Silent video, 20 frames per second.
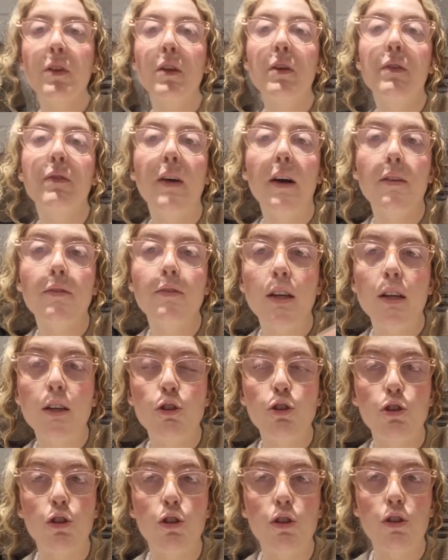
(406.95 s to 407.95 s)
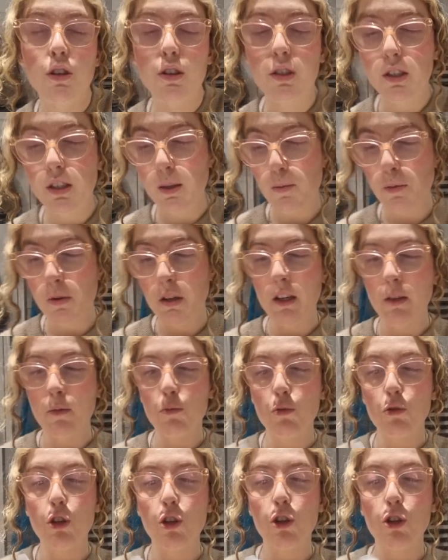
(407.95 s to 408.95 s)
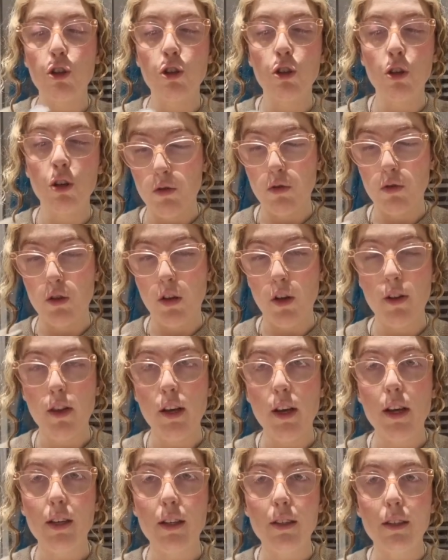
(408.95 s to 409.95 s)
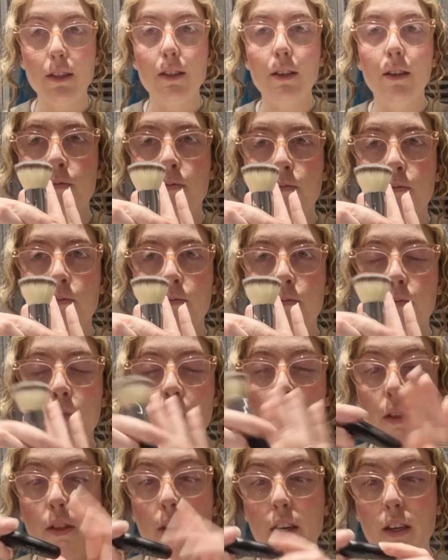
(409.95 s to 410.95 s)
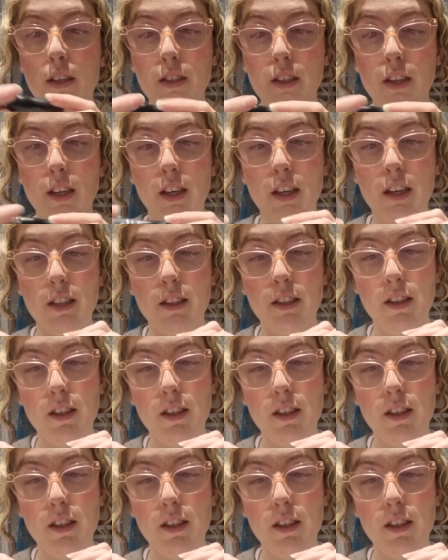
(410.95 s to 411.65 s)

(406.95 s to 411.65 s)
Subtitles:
foundation stippling brush, looks like this. This is